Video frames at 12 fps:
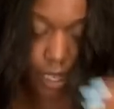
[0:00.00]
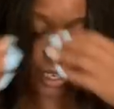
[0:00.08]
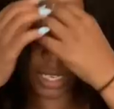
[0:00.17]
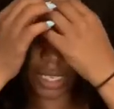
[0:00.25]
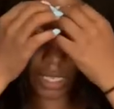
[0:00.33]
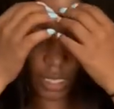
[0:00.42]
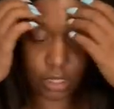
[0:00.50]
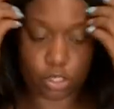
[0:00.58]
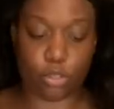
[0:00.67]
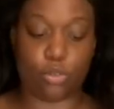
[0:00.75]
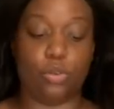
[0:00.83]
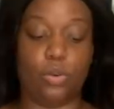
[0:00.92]
not gonna hit
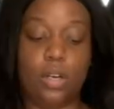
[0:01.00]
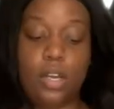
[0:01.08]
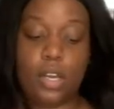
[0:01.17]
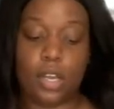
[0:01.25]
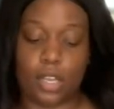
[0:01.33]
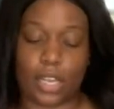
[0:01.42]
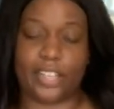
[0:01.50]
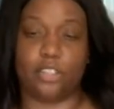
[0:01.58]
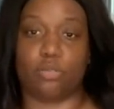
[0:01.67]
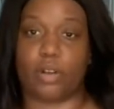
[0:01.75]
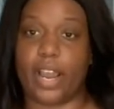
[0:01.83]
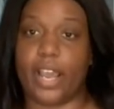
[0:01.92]
to like
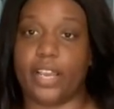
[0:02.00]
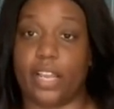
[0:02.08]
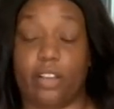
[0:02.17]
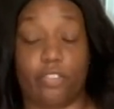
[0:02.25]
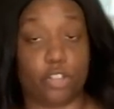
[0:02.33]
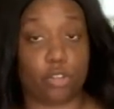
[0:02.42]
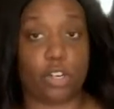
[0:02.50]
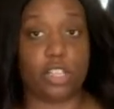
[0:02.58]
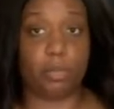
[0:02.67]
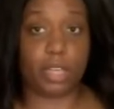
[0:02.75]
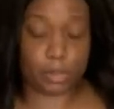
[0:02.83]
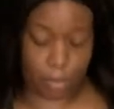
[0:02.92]
drag. Like if you're shorter
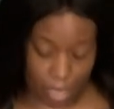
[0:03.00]
than me, it's